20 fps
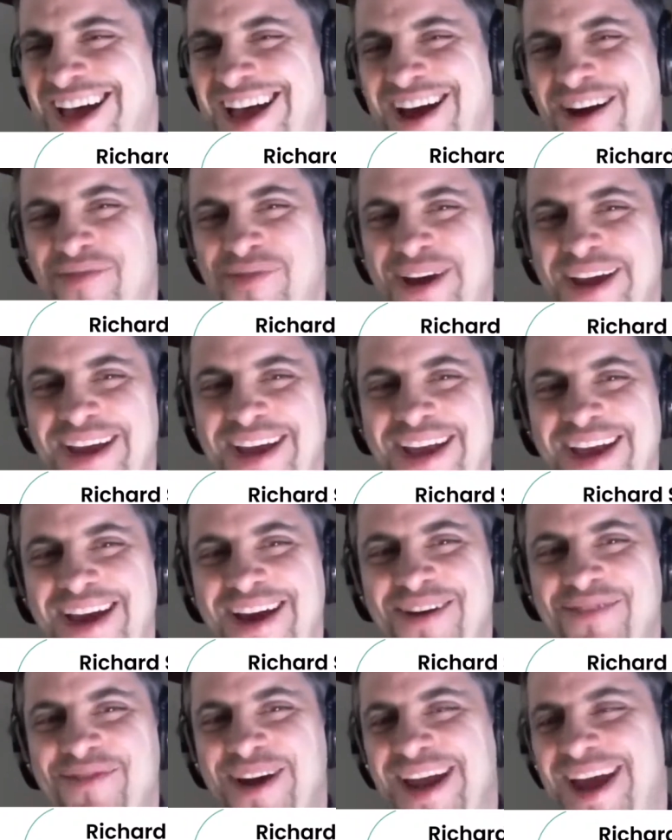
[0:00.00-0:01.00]

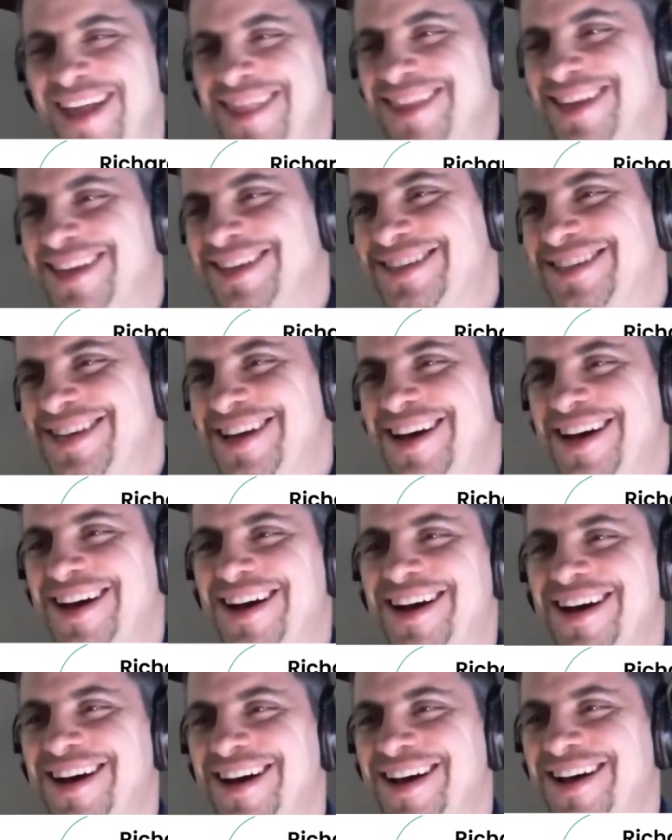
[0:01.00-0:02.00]
we had this
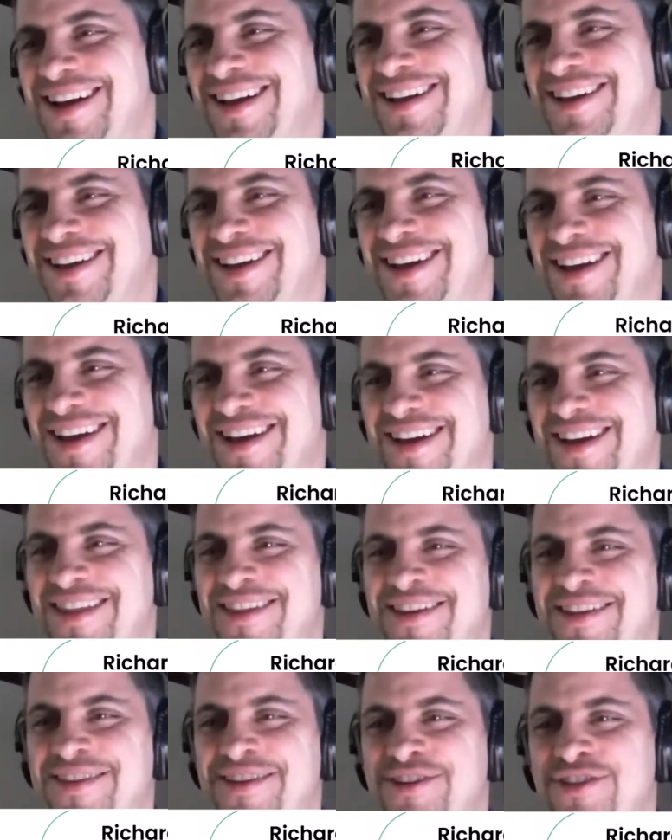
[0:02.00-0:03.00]

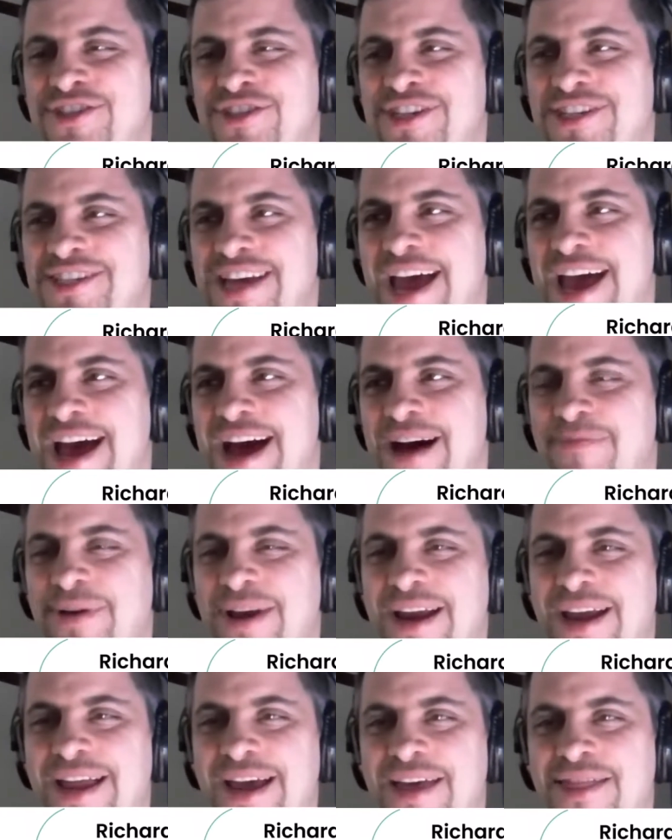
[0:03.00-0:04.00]
there's this app, and
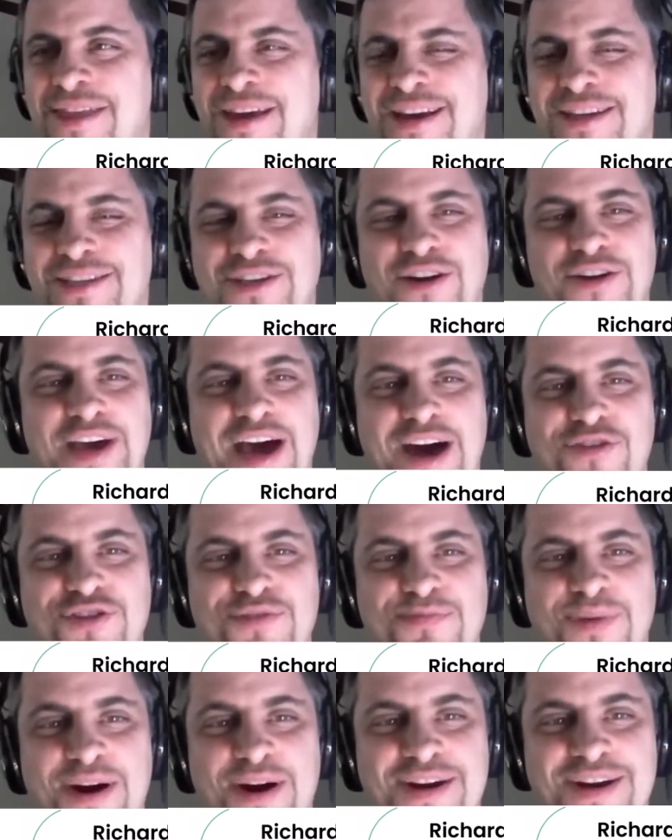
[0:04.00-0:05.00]
I think it's called House
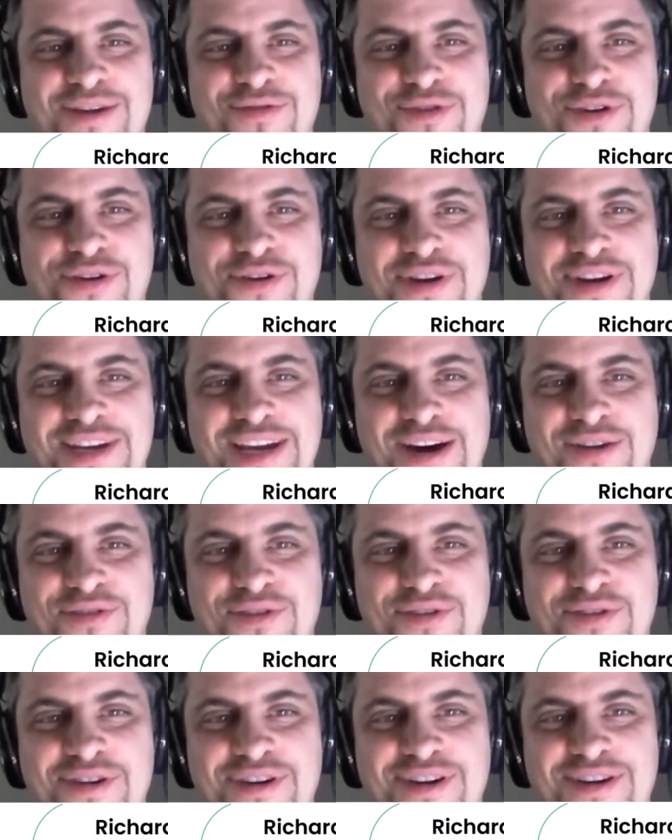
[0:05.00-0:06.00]
Party, where you can
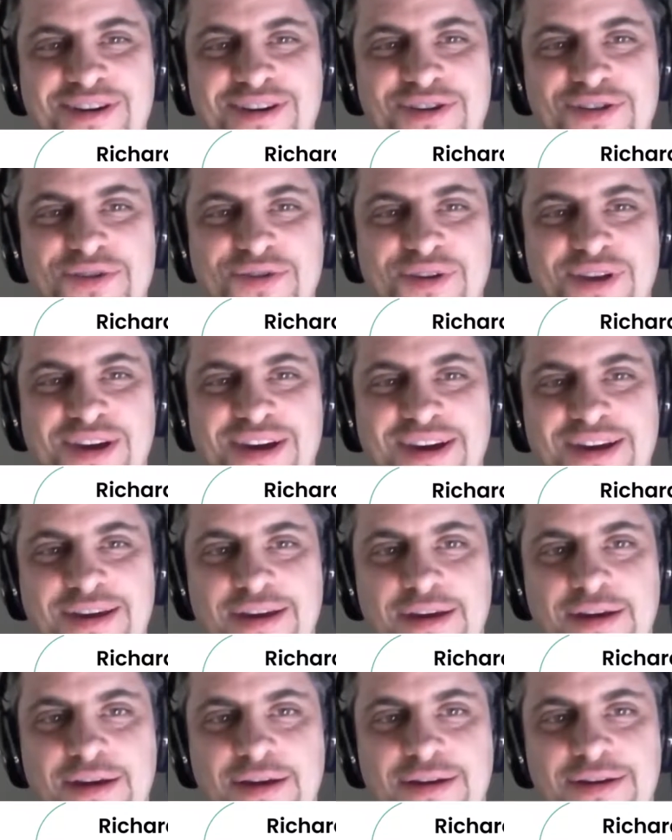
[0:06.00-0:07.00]
download it and do like
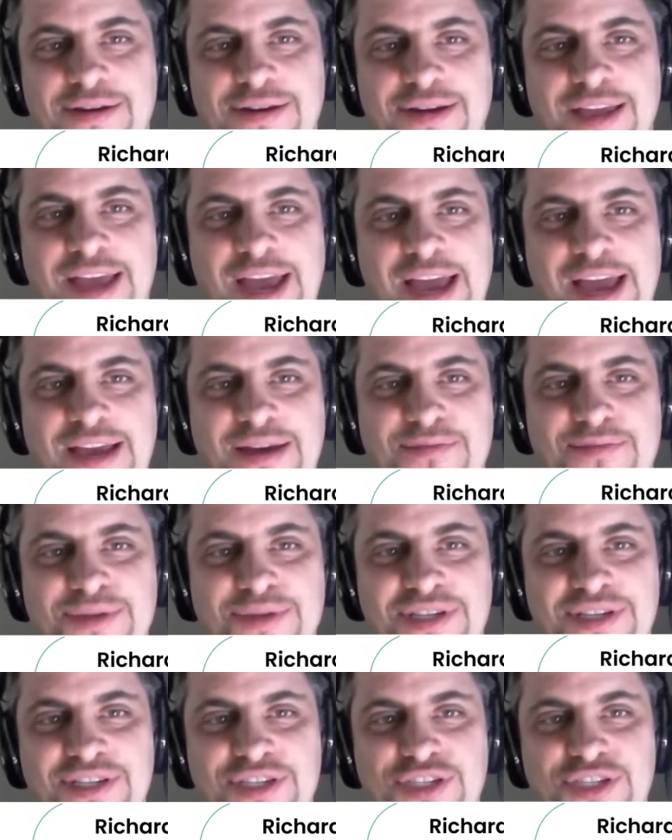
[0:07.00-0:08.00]
games
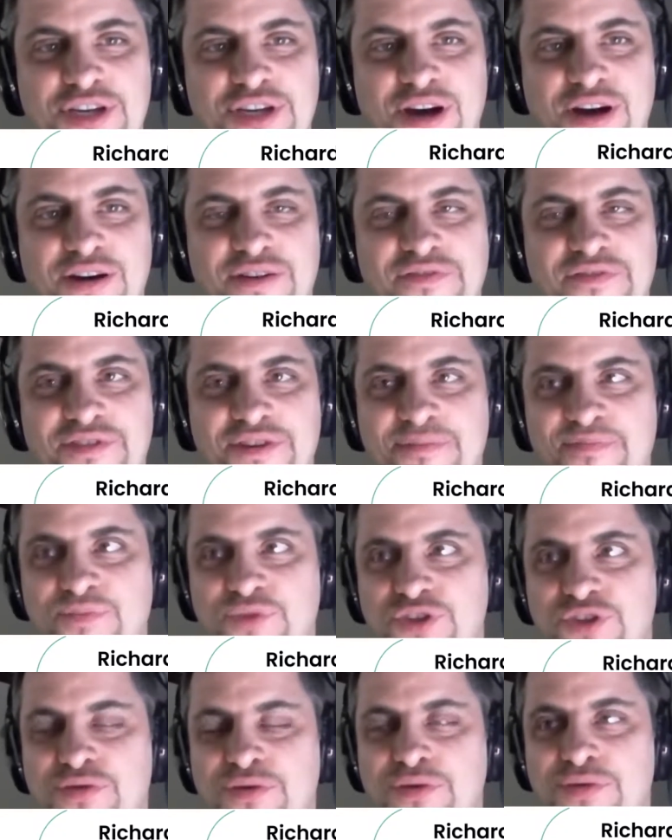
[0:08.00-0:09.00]
and stuff. And
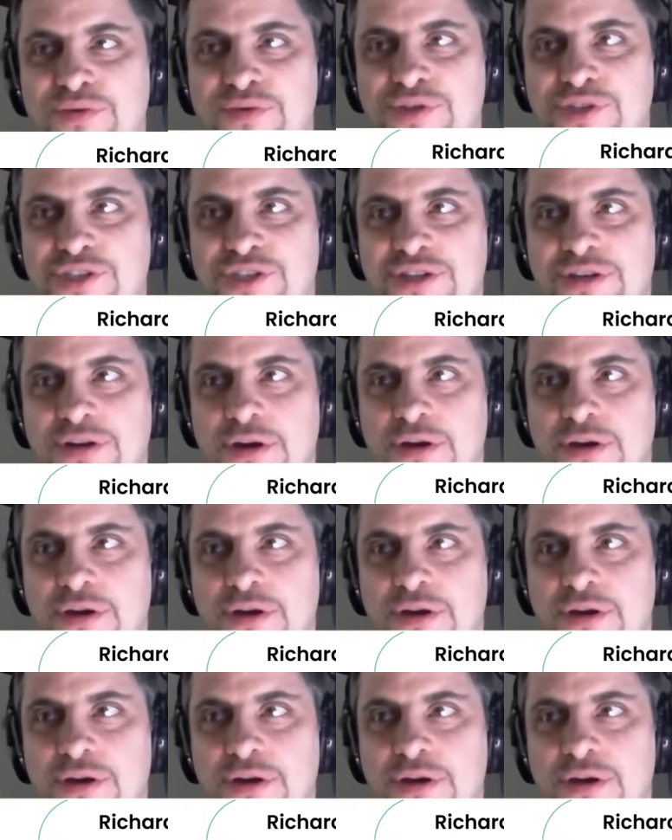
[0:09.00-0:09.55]
so it was